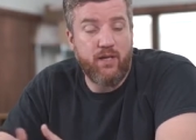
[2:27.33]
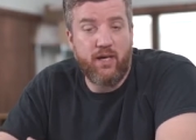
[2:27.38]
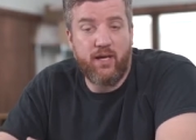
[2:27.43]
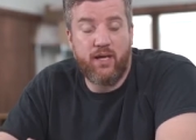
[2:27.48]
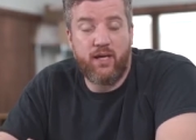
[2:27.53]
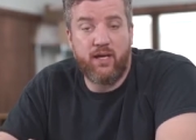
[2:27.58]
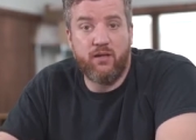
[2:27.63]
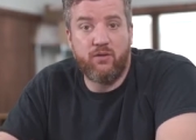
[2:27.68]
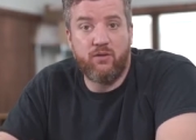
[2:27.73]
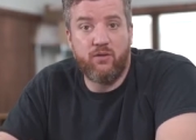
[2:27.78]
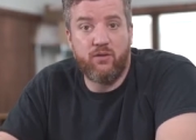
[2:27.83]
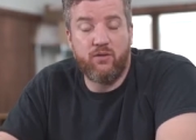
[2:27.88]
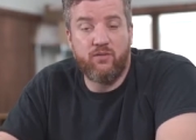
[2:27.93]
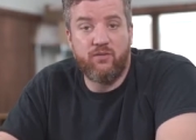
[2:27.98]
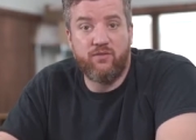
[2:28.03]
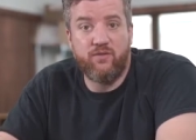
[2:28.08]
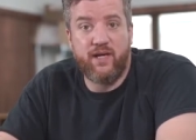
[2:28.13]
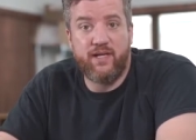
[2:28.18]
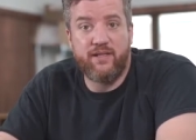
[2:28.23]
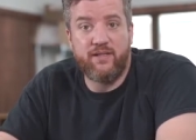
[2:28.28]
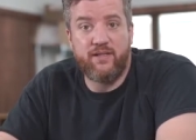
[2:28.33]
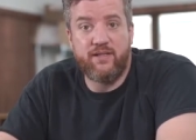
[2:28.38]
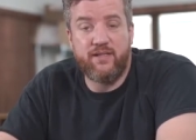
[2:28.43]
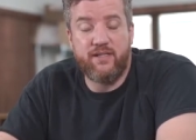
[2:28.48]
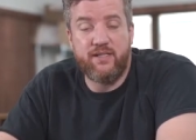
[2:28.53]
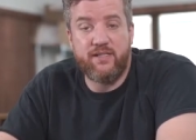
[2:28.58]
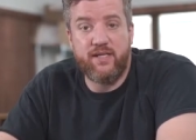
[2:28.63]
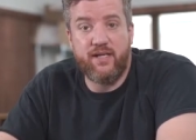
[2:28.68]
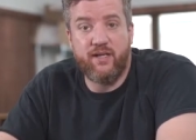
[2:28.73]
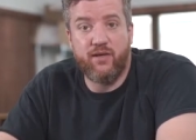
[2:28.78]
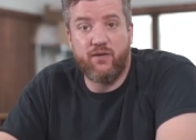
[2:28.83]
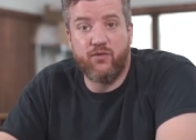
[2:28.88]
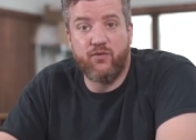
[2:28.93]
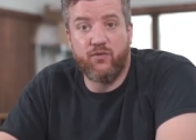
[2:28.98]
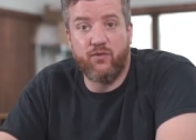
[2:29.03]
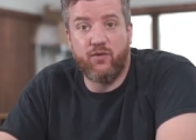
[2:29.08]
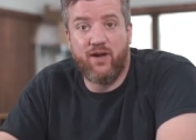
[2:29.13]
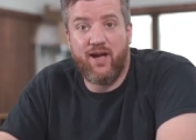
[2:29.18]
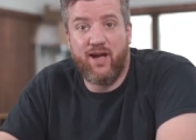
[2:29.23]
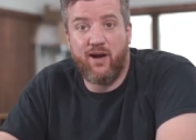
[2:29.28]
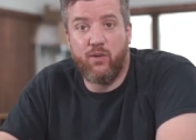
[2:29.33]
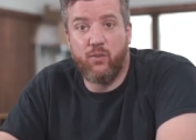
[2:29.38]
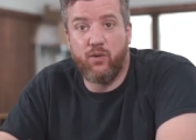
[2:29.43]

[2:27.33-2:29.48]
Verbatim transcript: and you can find the details for how